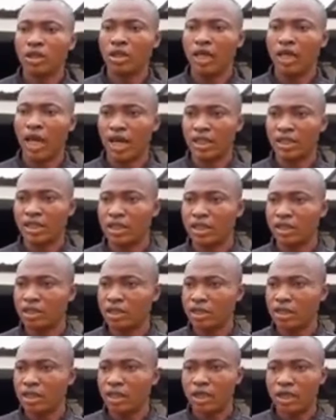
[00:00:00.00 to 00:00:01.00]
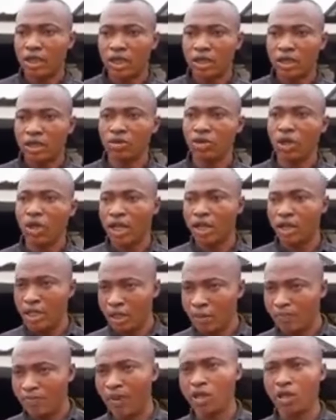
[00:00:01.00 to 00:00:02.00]
Yes. During
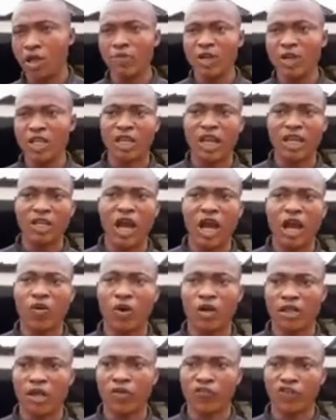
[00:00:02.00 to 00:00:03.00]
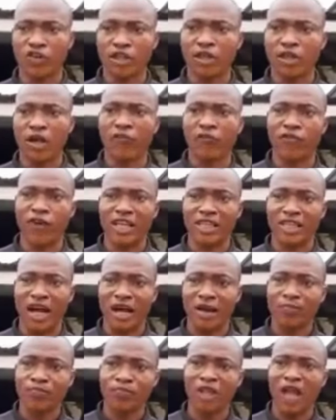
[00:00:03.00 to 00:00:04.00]
Peter Obi tenure, I was a freedom
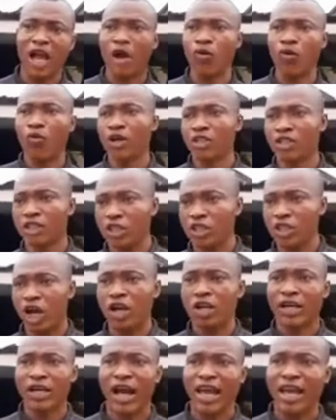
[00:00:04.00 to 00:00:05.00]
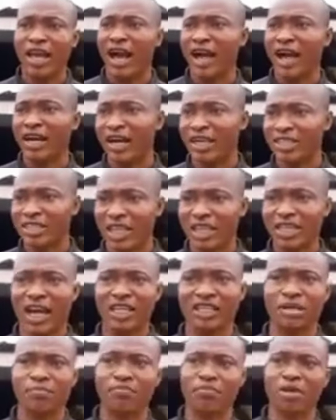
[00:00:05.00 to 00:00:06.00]
fighter. I was the young guy arrested
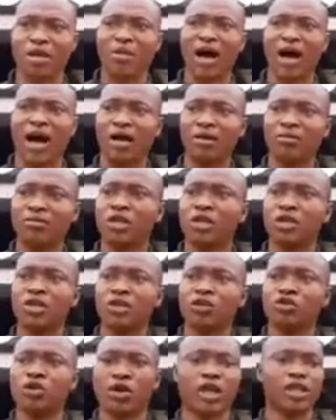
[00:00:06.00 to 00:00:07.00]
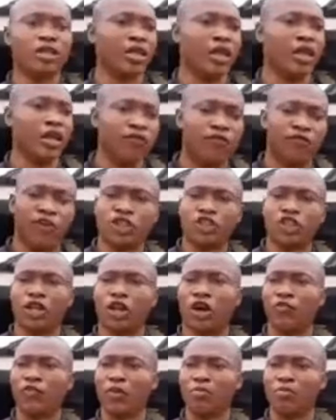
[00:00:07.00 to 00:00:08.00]
at Mpipa during the
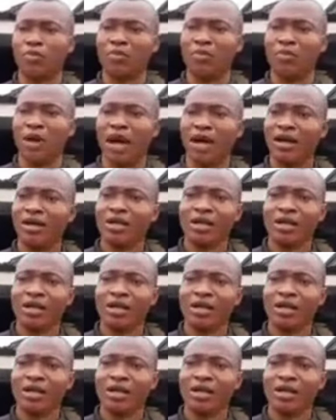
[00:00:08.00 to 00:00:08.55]
invasion of Mpipa.